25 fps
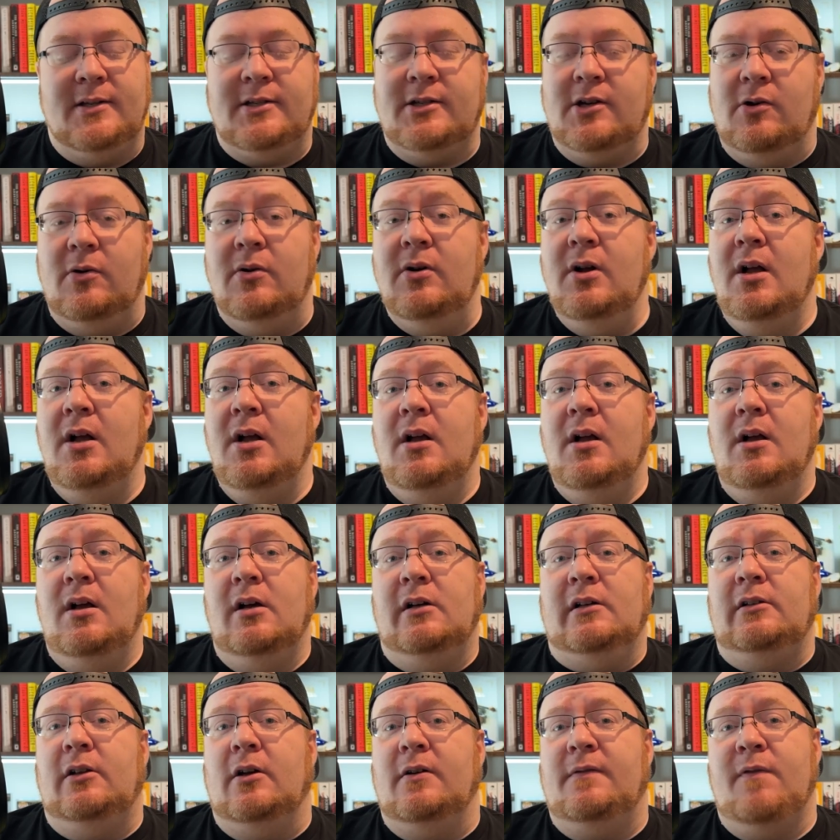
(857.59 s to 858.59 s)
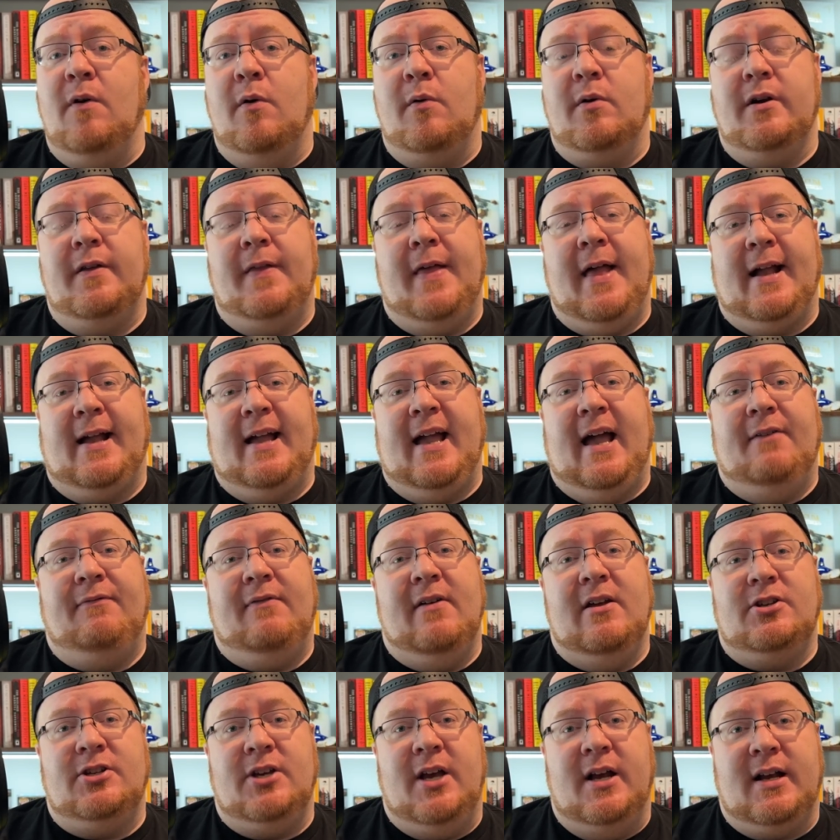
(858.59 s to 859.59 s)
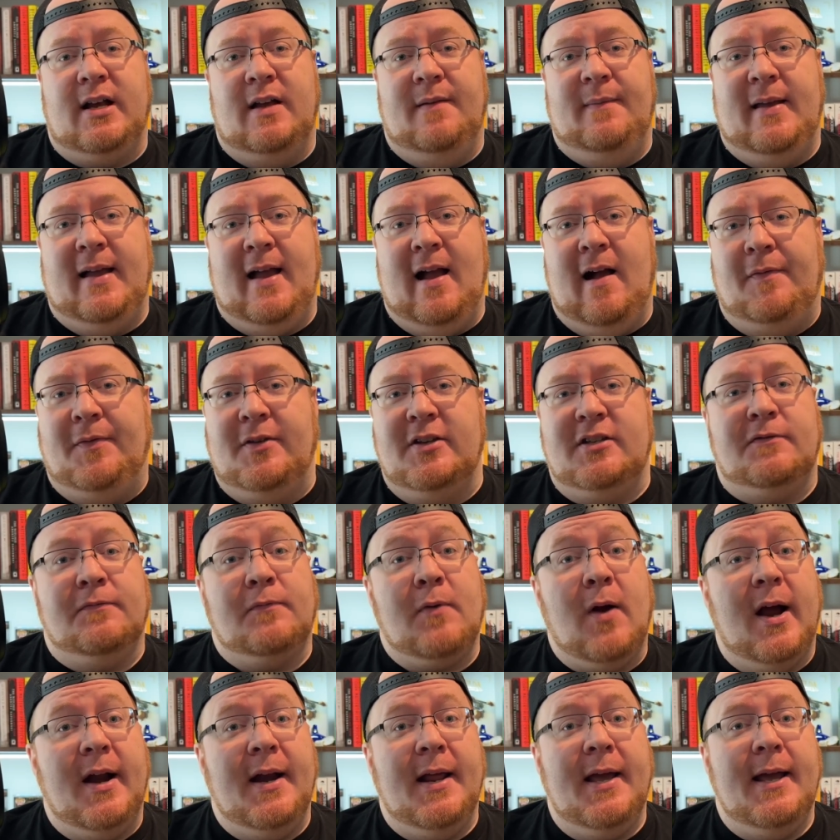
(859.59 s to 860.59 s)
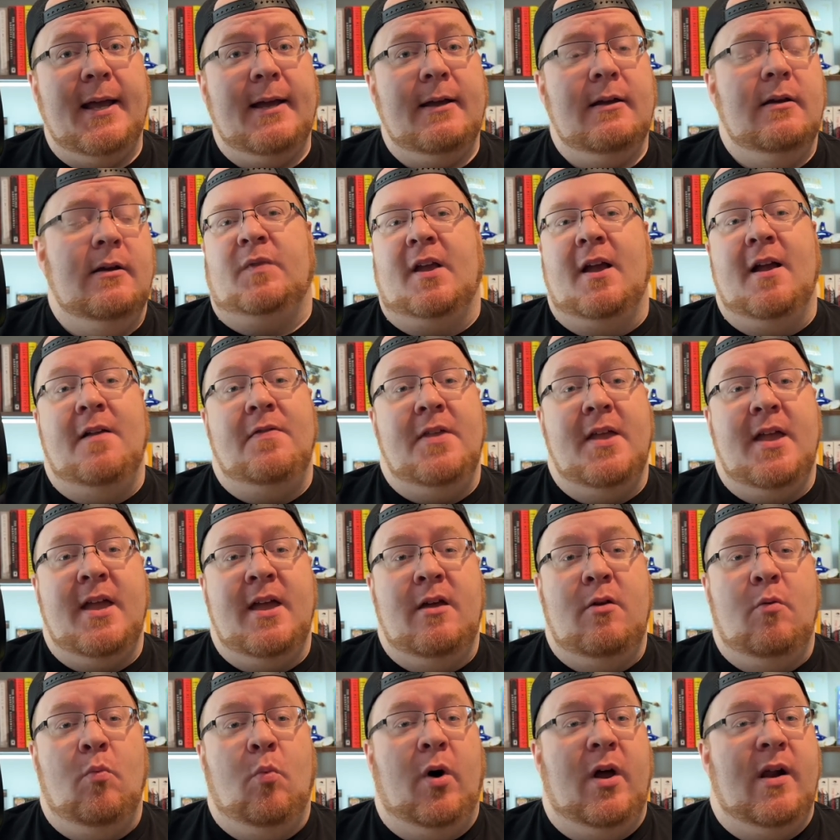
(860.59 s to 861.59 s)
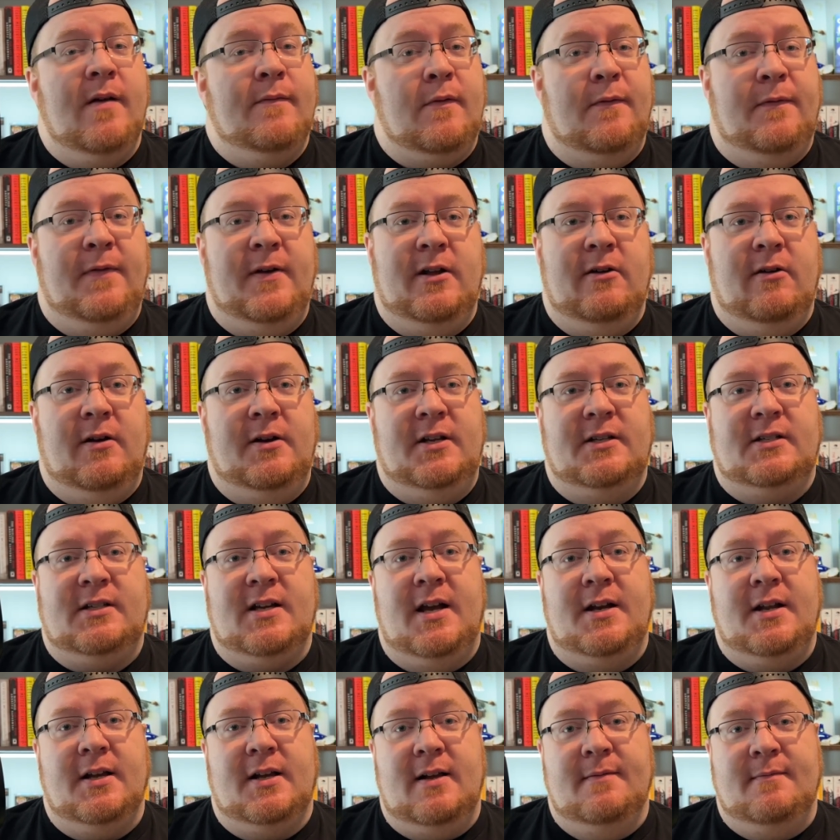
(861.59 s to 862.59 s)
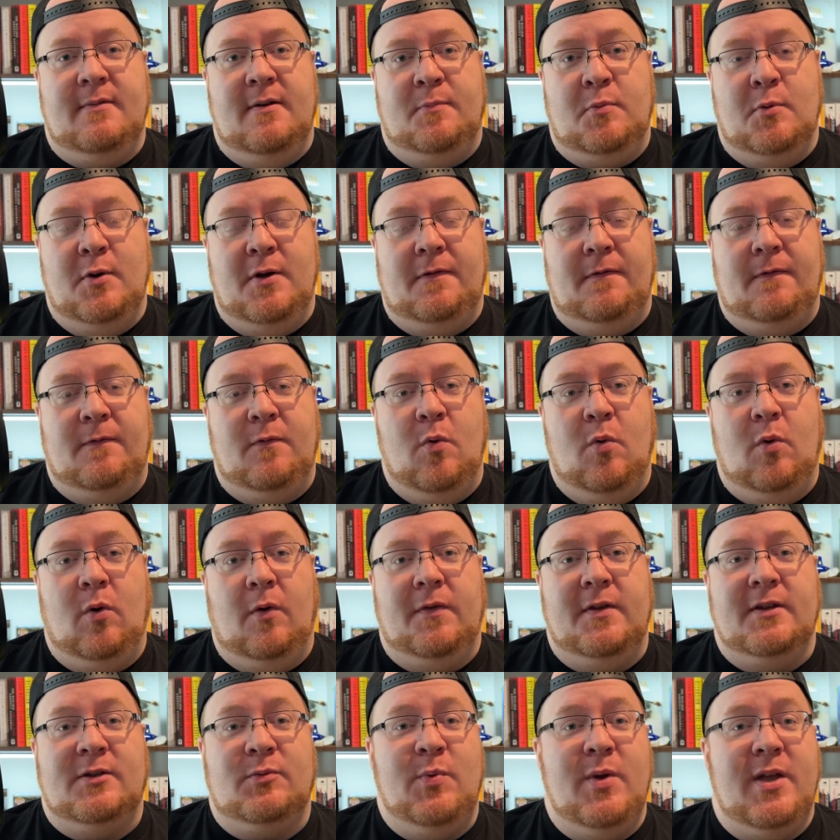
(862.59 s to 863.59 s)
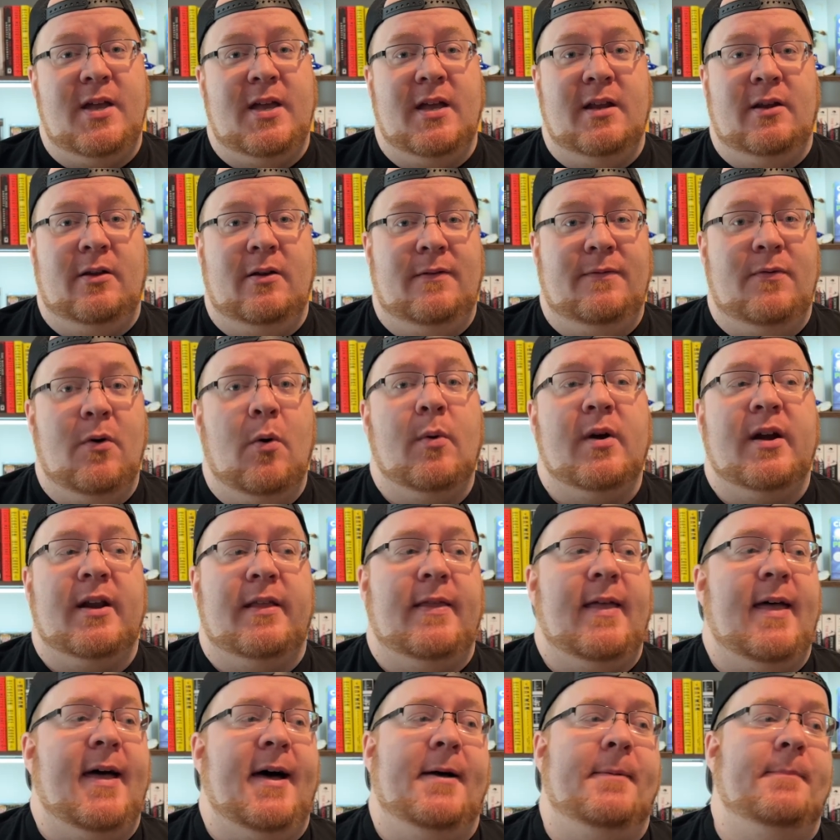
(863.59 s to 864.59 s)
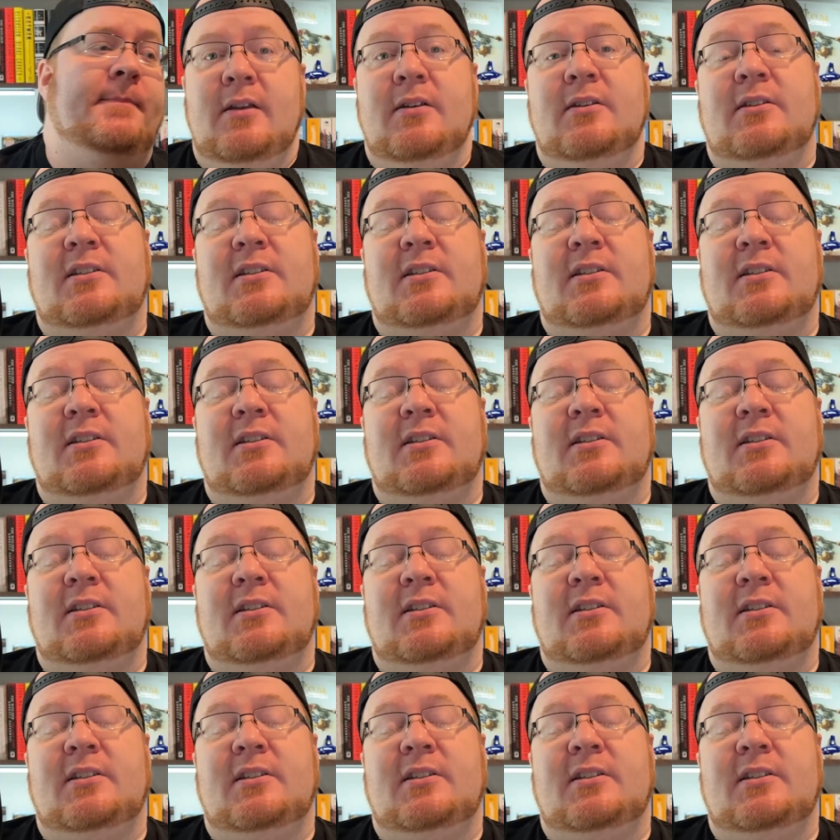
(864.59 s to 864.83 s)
So look forward to that Café chat coming out this Friday, and then whatever video I decide to come up with for this weekend, look forward to that.